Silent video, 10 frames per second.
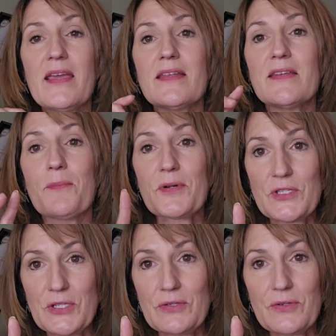Number
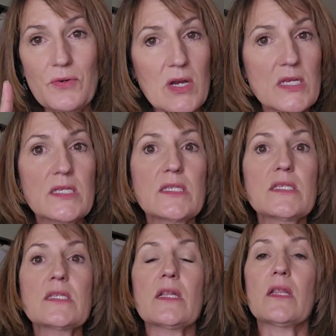two,
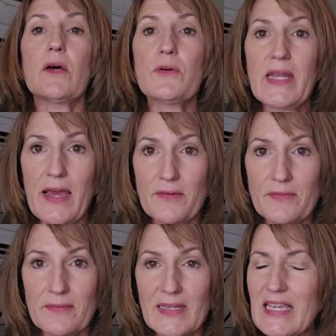slow
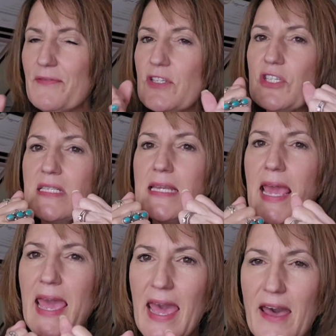down, even just
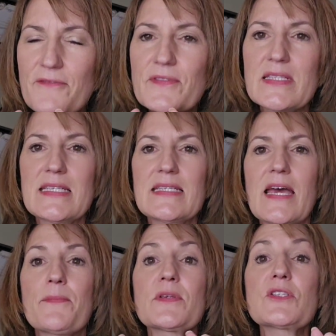half a
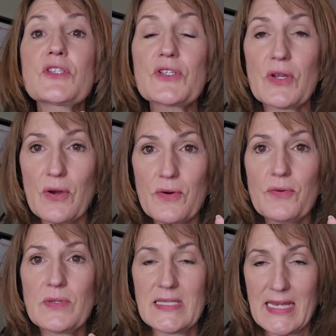step,
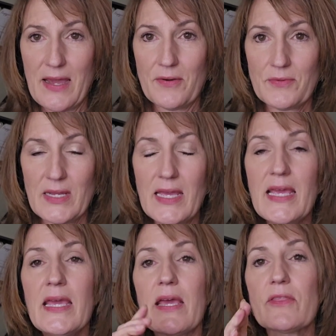slow down.
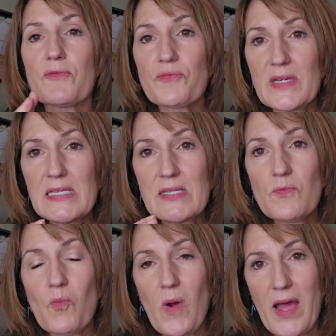And the
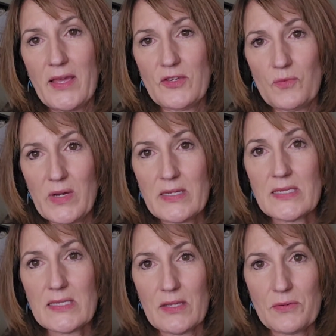reason why you want to
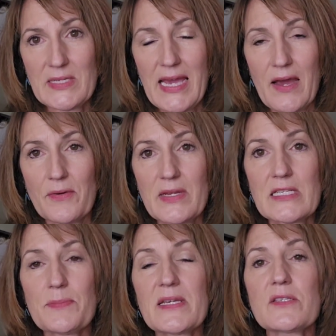slow down
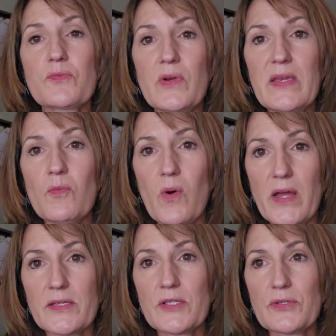is because we
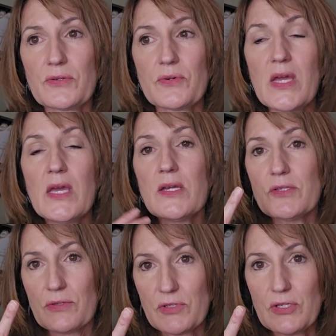want to
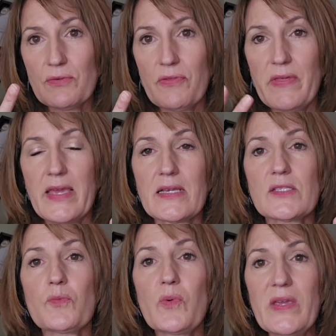do two
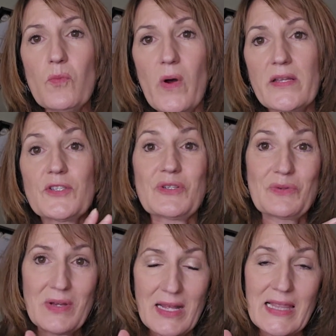things. We want
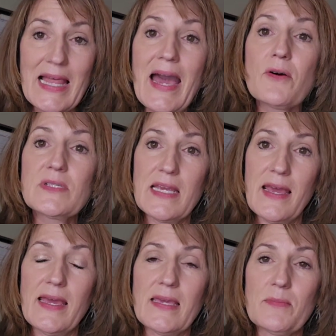to allow
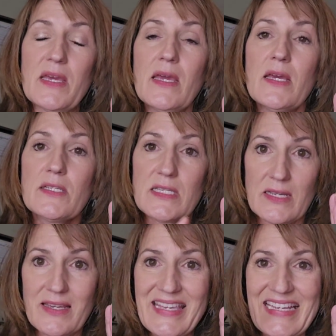time to
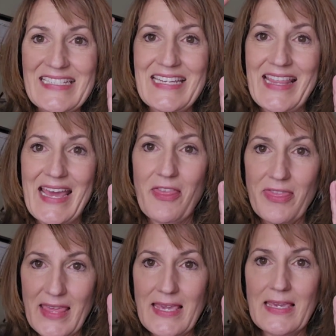get to that
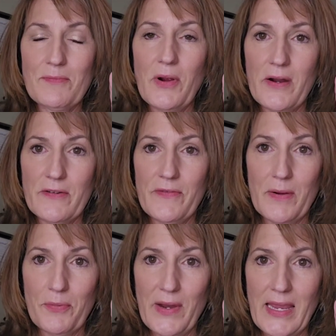thinking part of
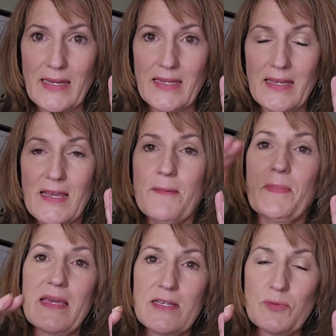our brain,
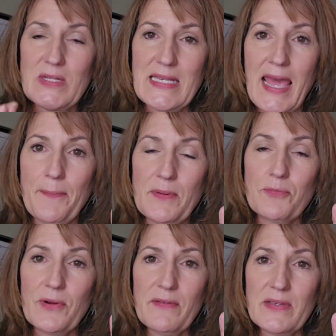because what's
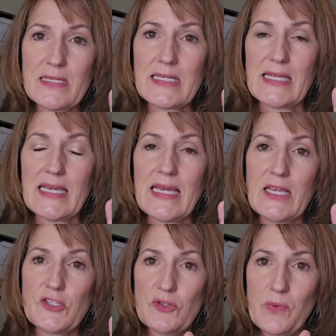happened previously
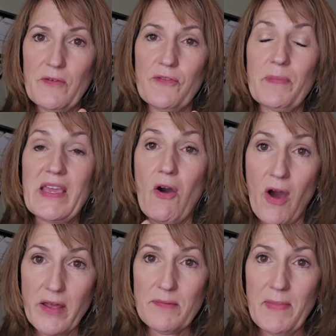is you went from the
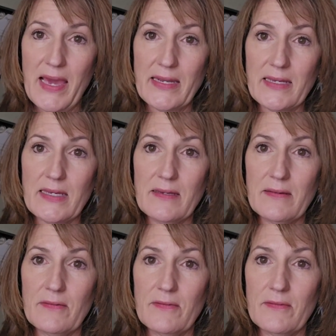automatic
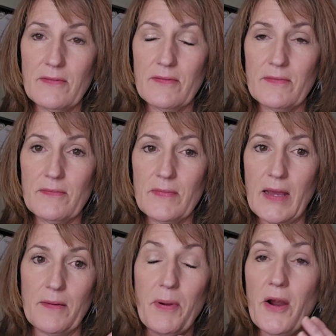
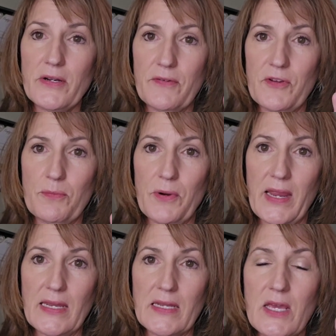part of your
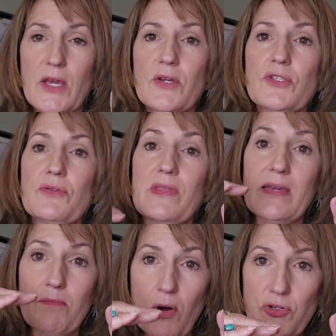brain to the
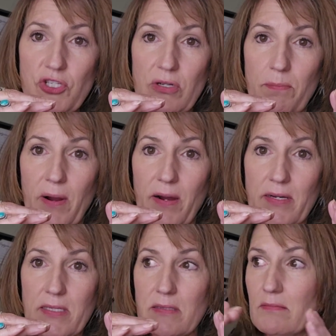emotional
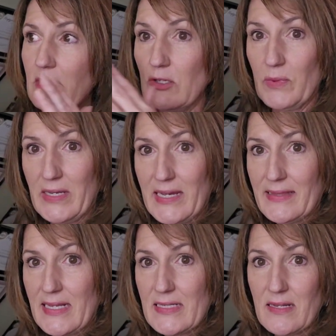part. You went and
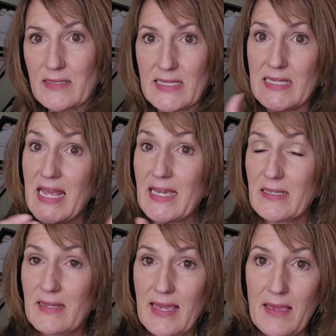got that salty snack
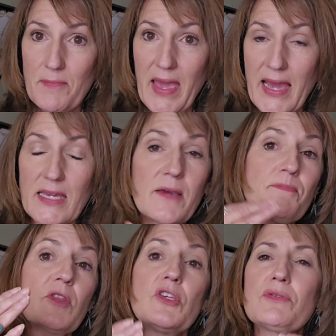and you came back.
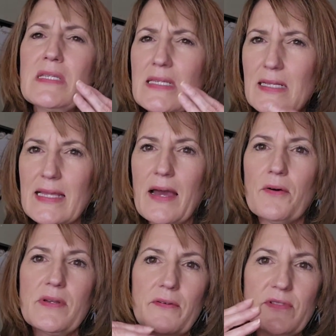You didn't
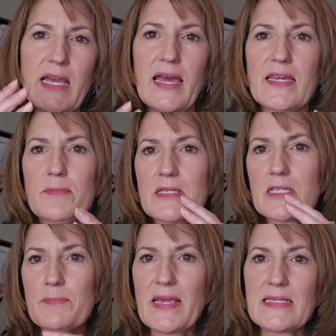allow enough time and
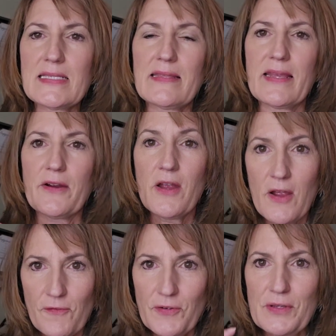space in there
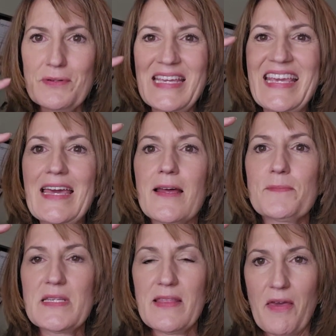for you to get
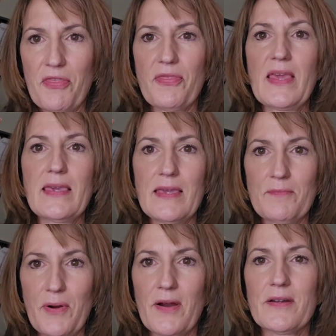up to that
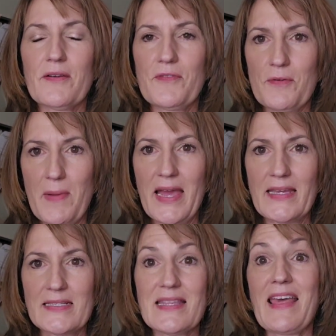thinking part of your
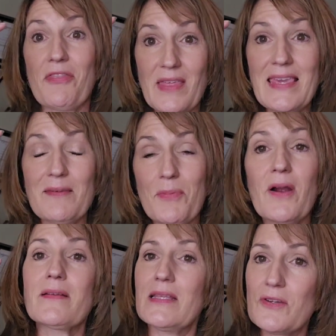mind, that thinking
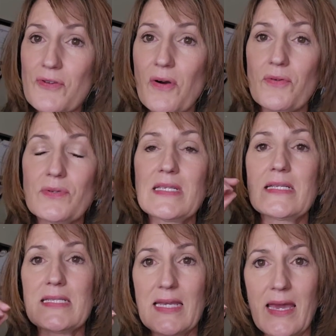part that knows
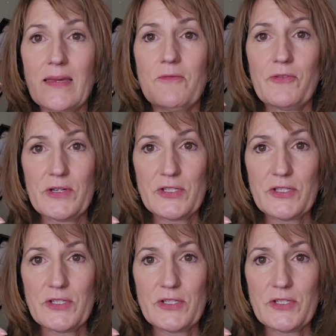it's time for a